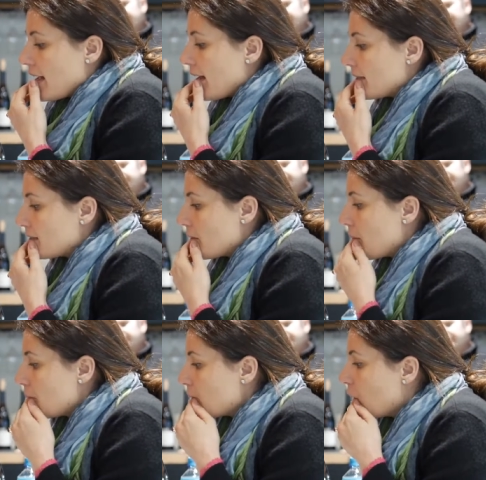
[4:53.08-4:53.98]
and
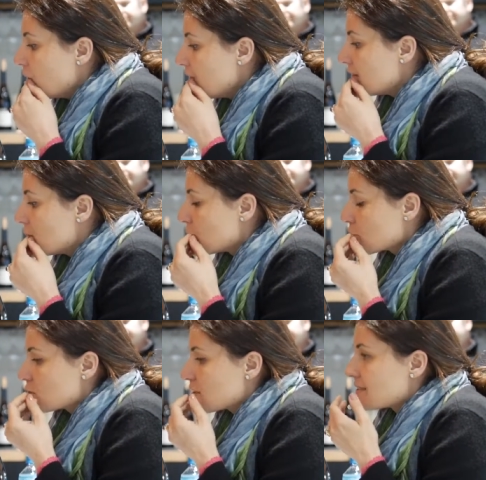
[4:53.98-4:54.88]
uh, only the
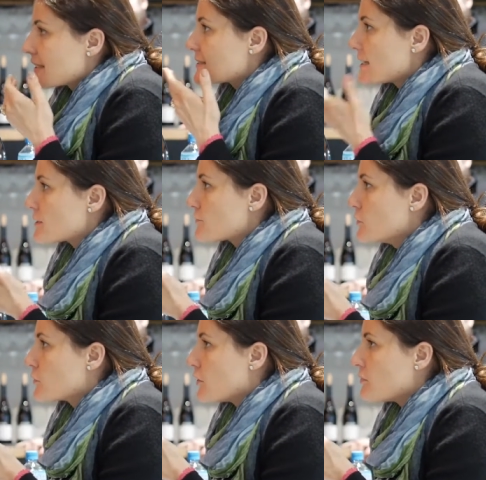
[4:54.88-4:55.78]
most
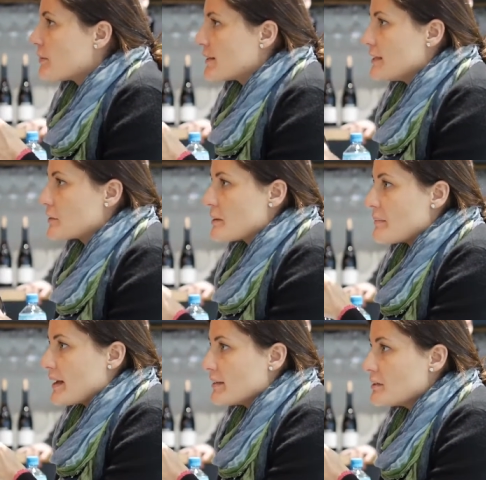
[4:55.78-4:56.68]
successful company
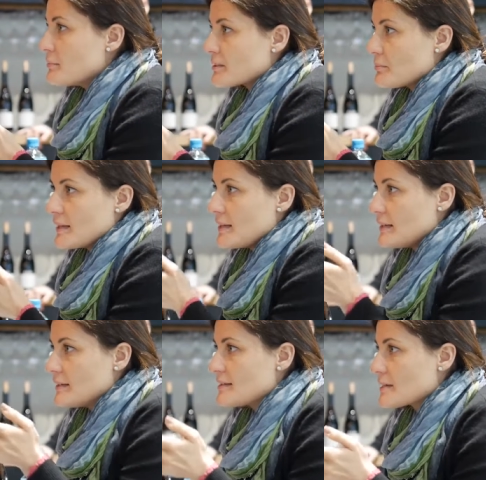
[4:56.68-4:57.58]
remained, but
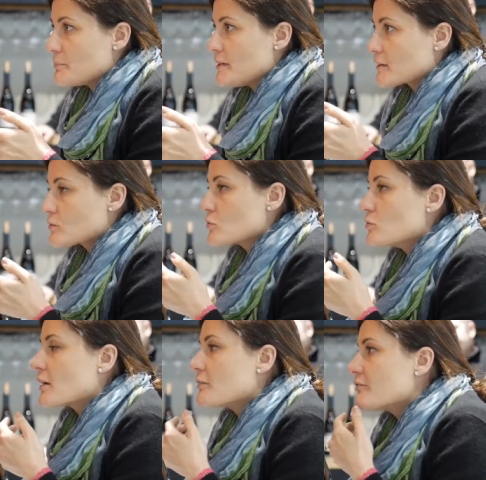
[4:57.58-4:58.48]
many disappeared. So
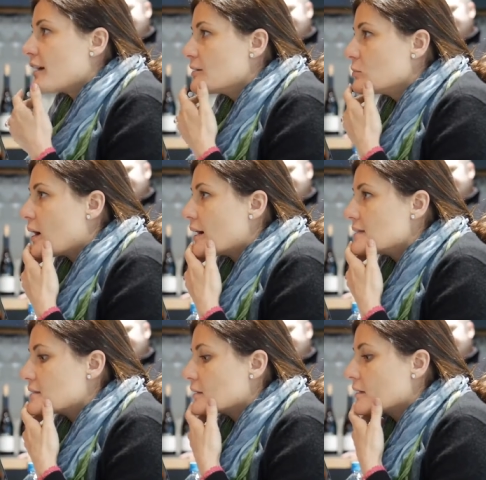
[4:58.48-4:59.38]
you can find
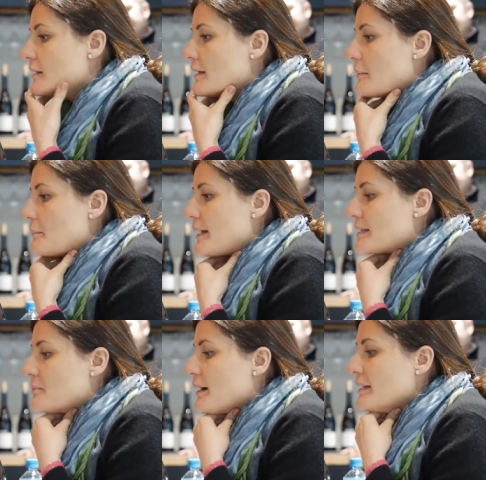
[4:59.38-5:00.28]
wines uh,
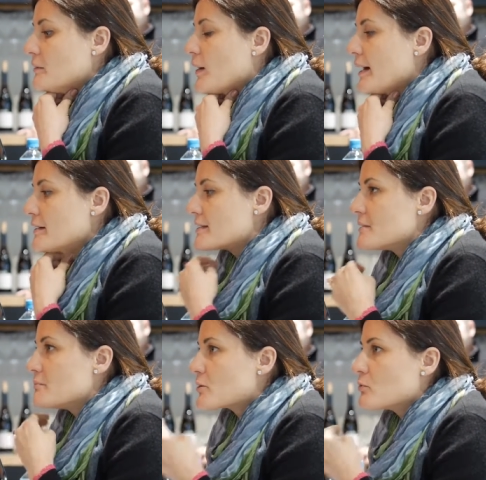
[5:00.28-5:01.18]
made by wineries
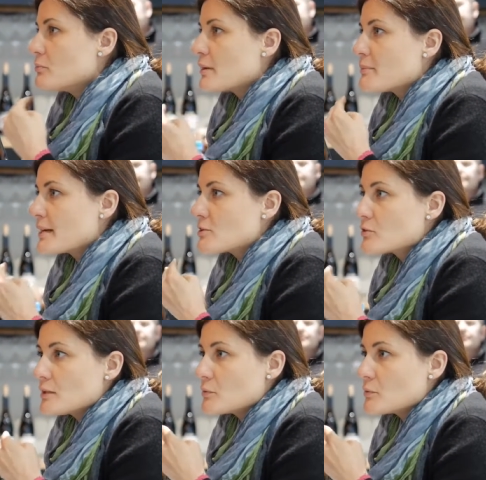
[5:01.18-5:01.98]
in Barolo and Barbaresco that